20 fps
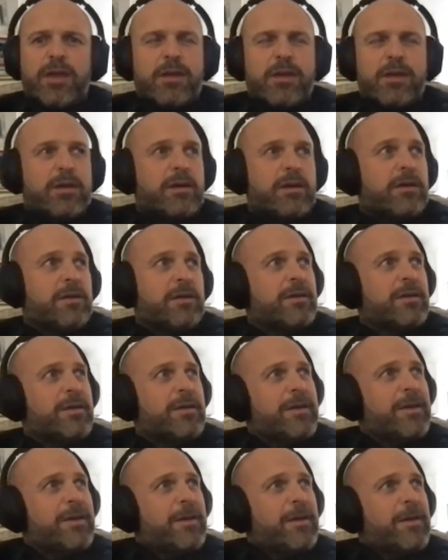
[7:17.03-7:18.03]

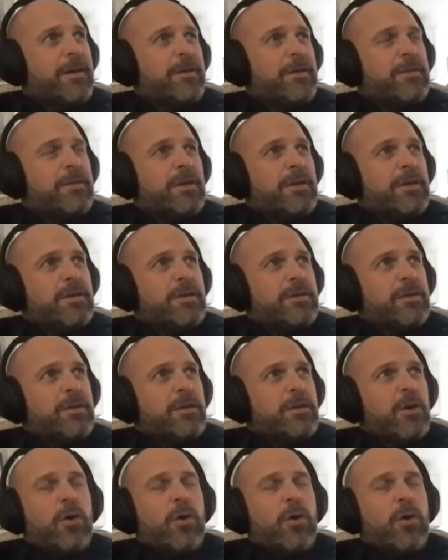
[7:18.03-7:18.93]
that